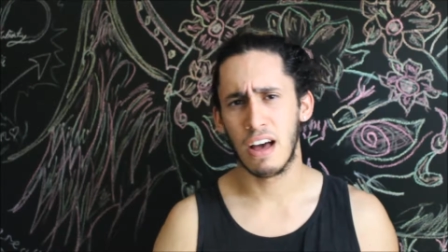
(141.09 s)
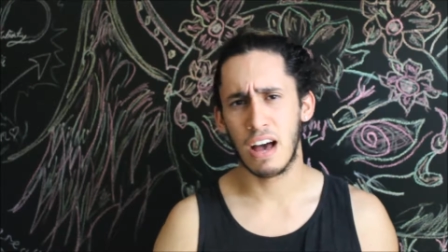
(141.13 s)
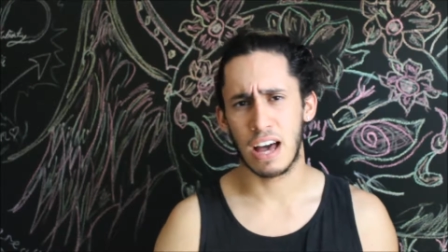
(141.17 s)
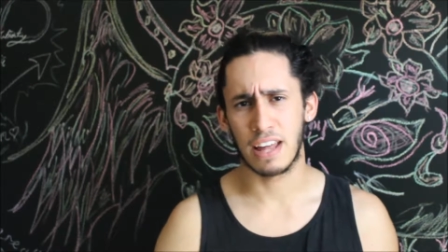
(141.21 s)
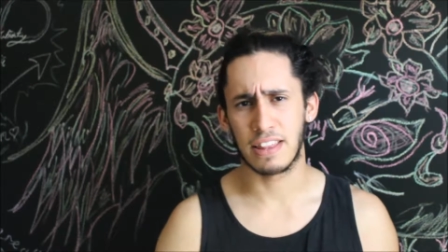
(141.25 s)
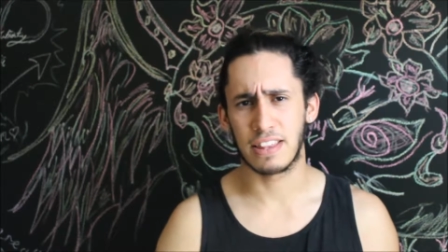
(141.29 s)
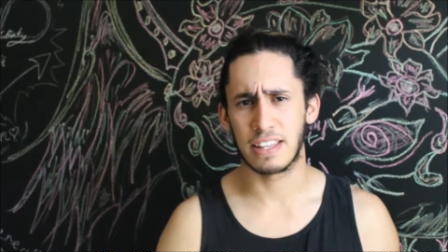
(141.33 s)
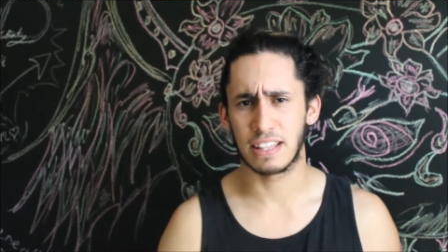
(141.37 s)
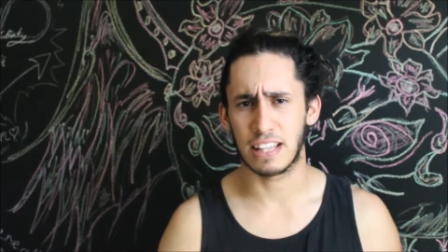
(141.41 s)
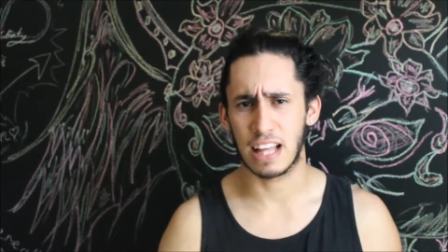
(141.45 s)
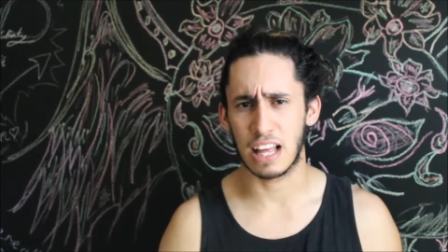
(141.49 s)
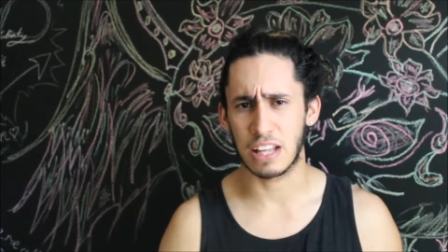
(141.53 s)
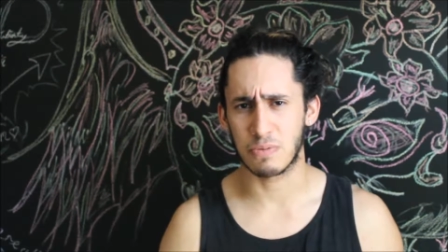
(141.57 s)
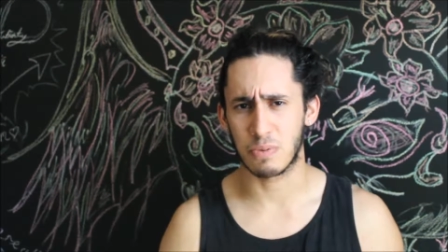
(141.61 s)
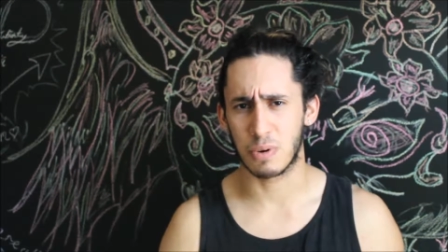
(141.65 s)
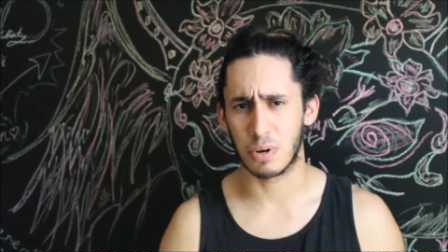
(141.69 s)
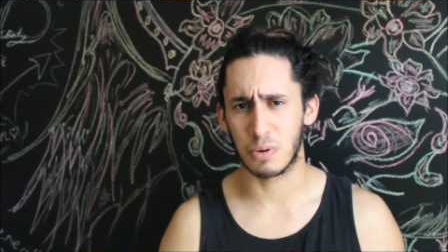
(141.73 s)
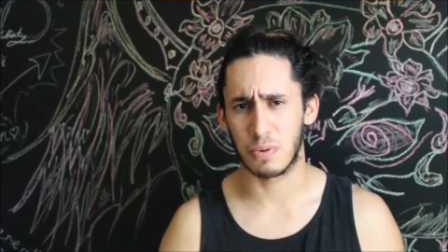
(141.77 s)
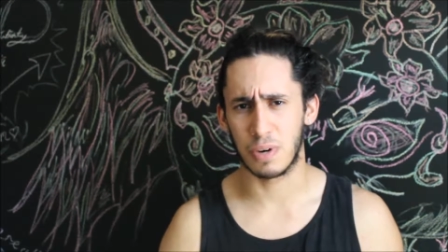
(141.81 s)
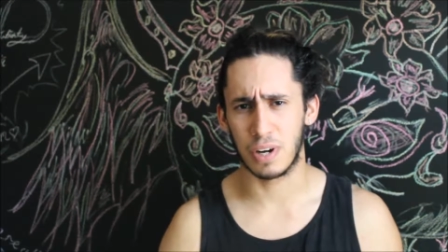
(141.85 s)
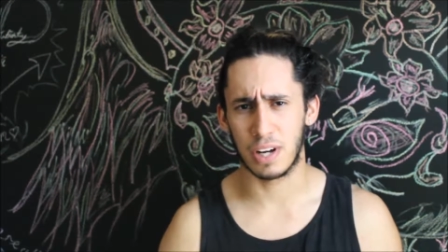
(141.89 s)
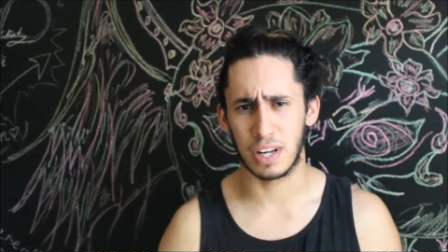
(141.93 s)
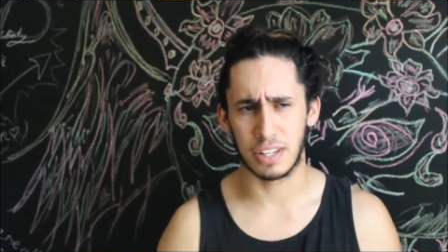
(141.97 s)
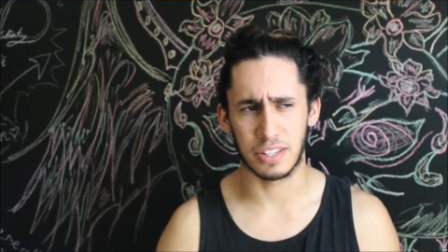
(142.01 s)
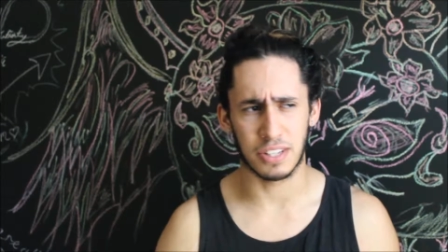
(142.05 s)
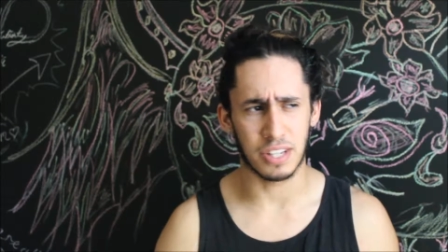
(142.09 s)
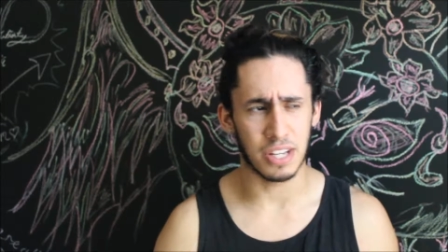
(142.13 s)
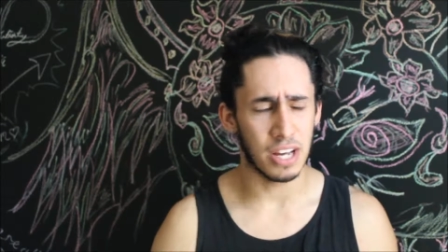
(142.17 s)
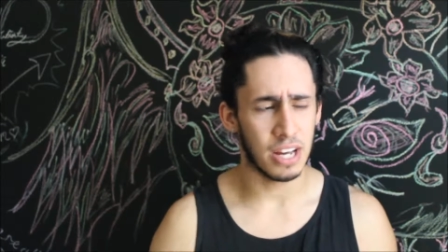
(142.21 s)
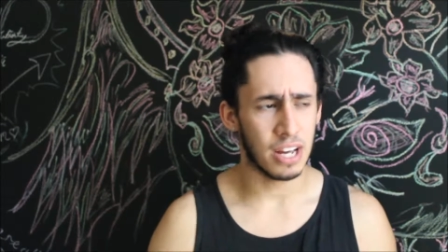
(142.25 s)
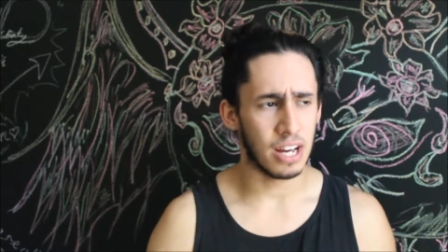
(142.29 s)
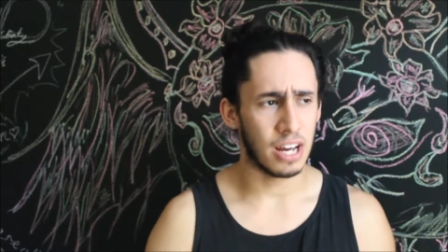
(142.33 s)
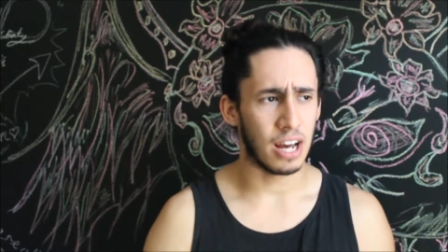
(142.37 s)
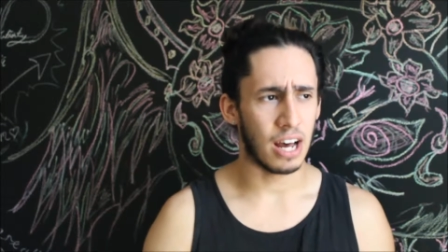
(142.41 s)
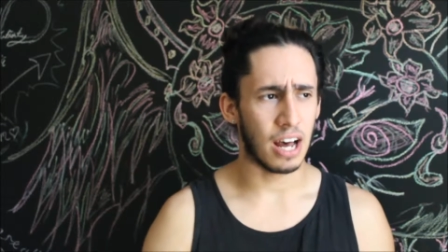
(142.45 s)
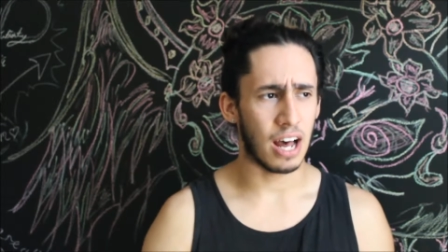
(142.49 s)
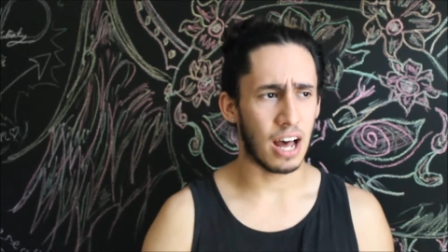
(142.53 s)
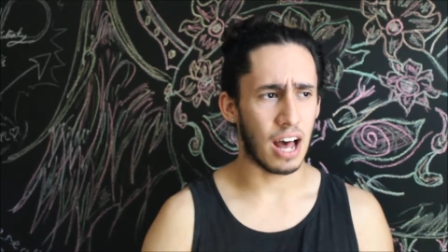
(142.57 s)
I think that's what it was,
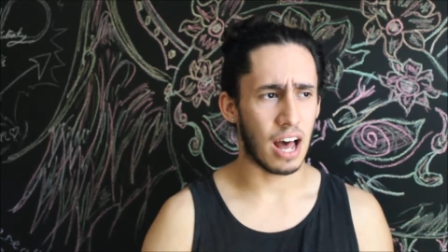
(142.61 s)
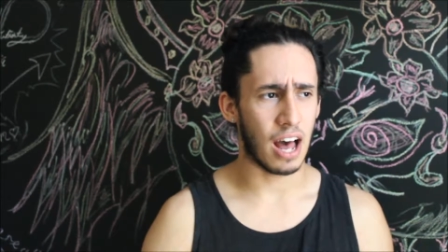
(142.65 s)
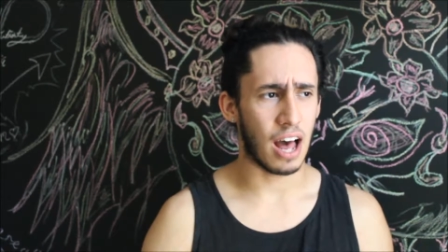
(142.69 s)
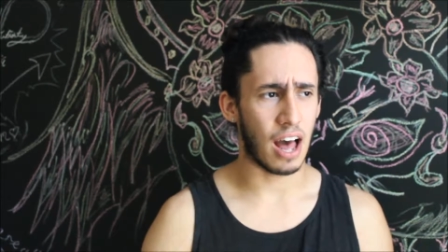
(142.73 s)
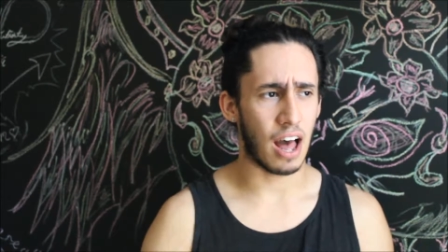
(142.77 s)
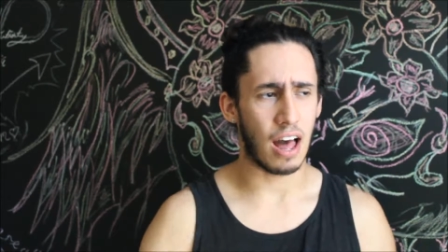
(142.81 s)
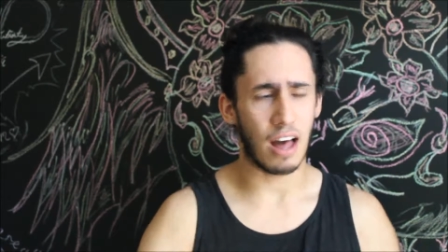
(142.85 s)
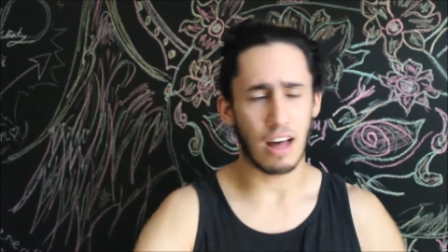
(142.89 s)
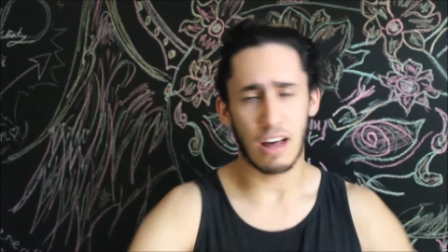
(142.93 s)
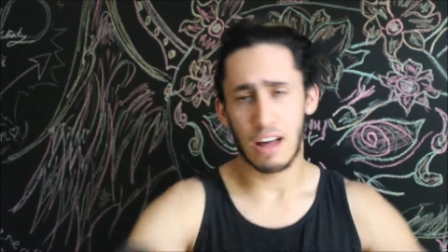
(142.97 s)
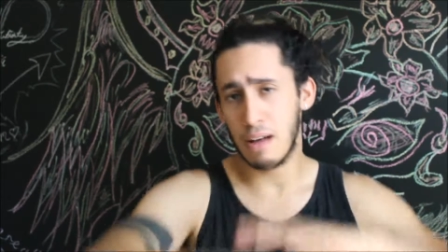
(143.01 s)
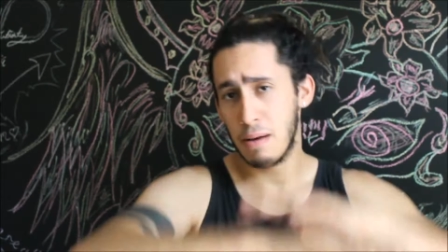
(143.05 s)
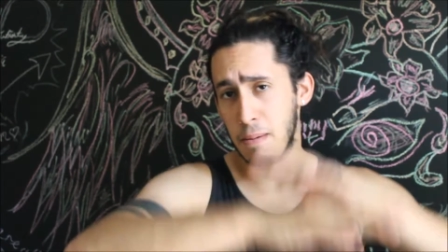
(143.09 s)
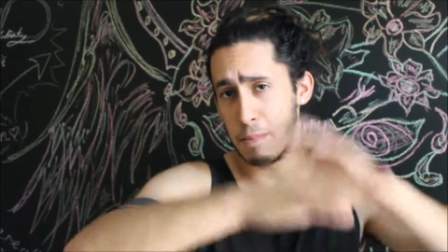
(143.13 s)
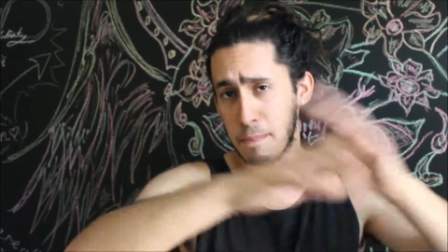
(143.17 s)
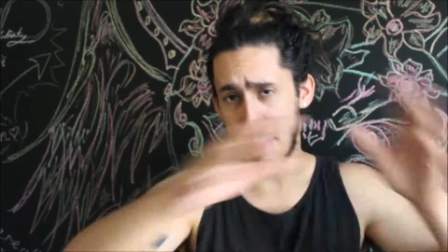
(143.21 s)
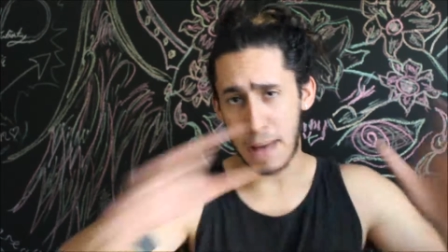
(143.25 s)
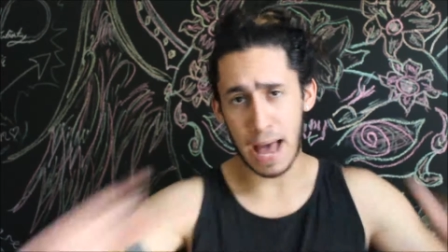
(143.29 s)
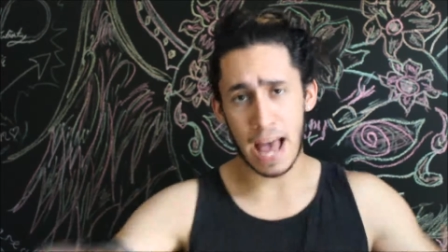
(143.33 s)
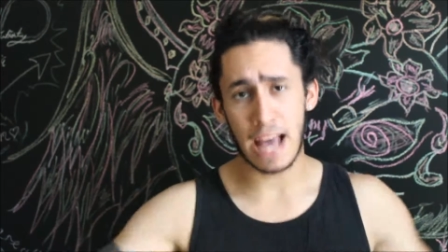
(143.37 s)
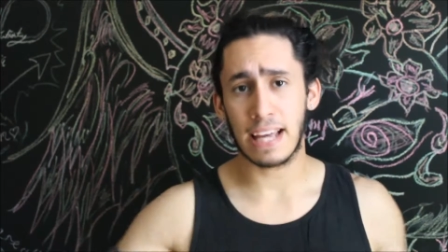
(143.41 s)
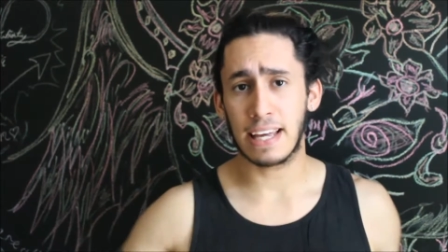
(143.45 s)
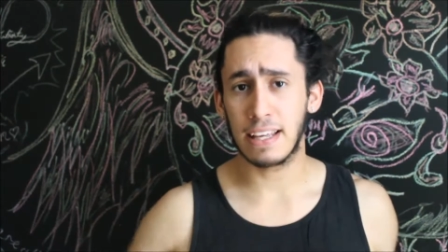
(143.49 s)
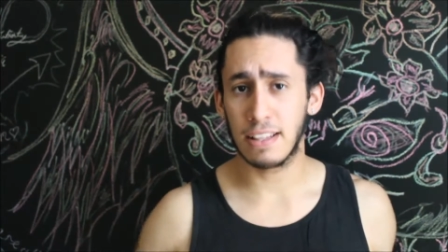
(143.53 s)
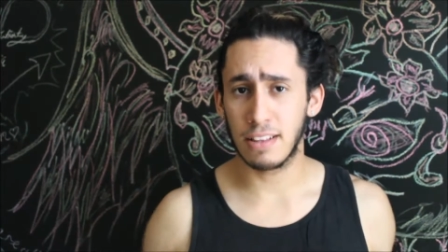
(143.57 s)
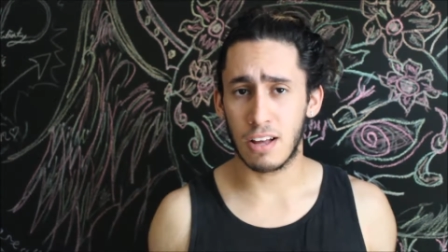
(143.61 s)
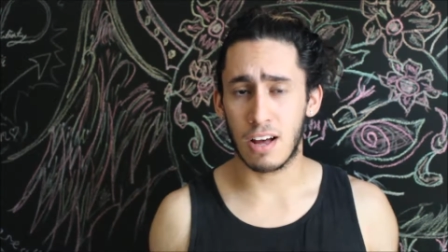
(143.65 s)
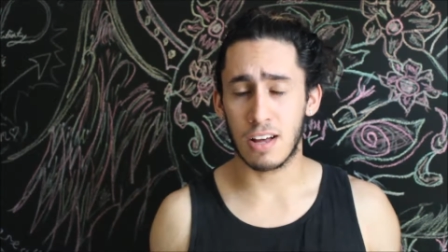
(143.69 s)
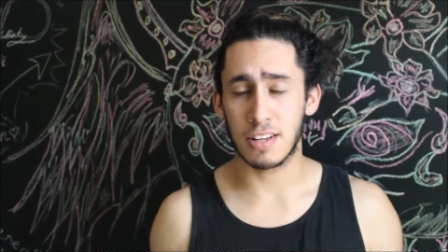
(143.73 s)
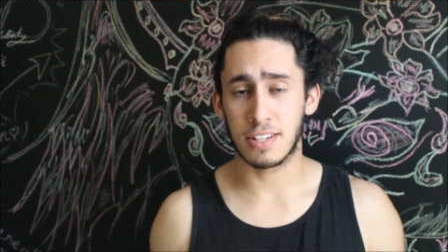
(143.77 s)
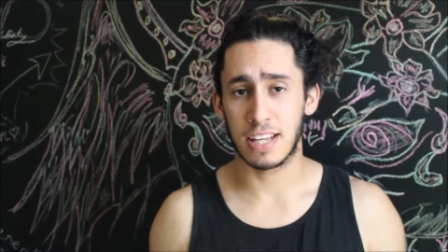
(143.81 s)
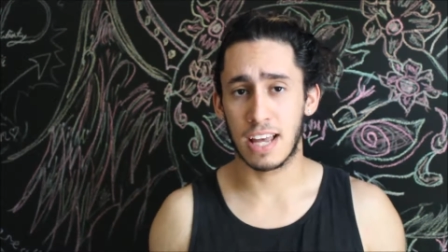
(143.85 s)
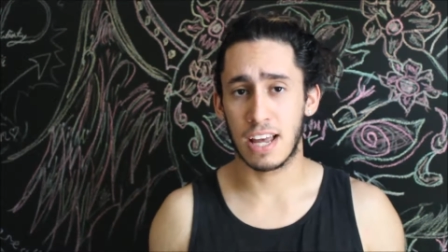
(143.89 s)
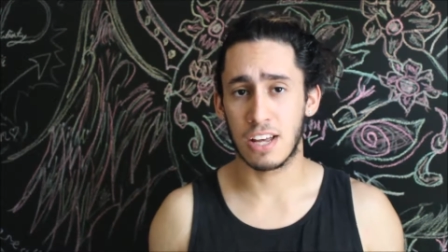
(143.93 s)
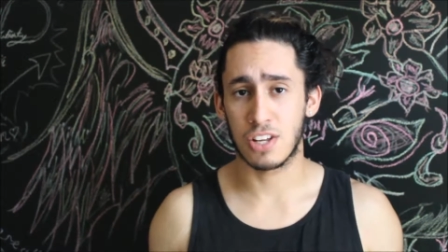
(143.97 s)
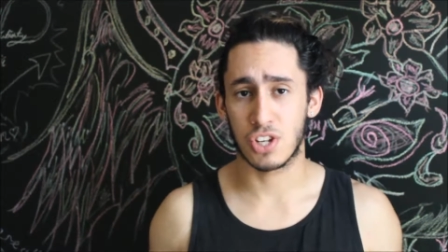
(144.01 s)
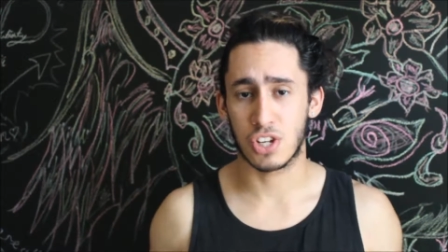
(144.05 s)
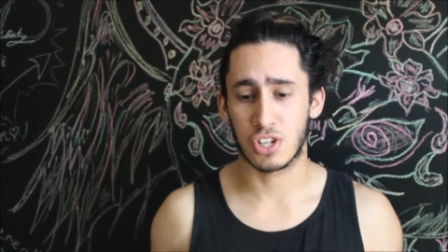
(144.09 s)
uh, back in
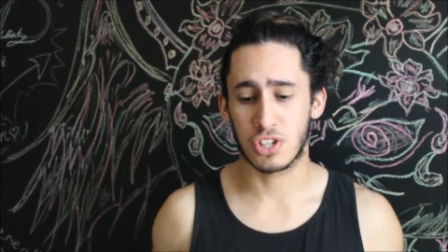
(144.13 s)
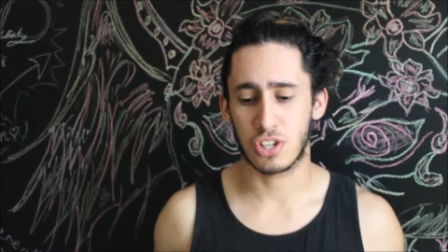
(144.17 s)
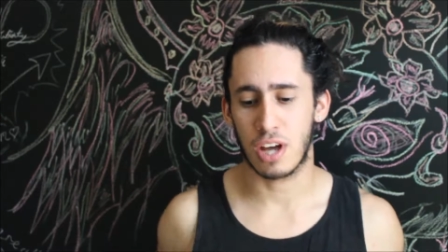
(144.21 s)
Los Angeles.